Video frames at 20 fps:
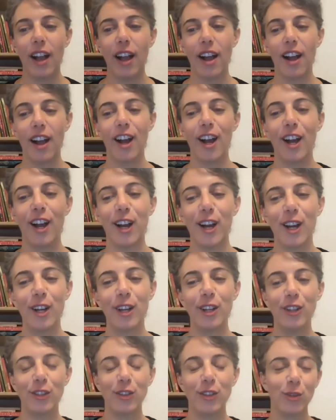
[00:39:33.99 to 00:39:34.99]
uh,
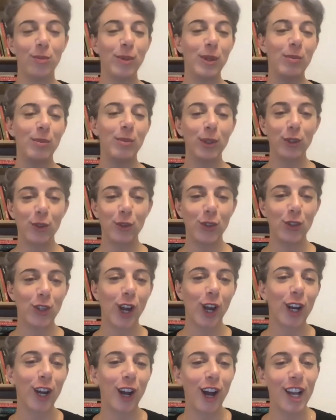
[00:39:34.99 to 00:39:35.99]
to people to
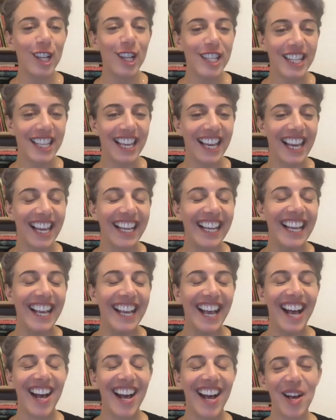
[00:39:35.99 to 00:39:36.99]
start asking
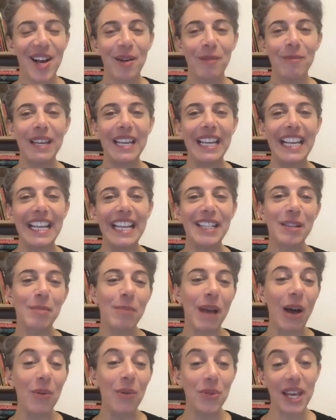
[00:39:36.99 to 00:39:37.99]
um, is
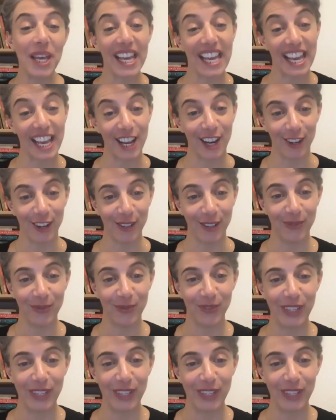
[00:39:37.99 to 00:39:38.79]
about the hair.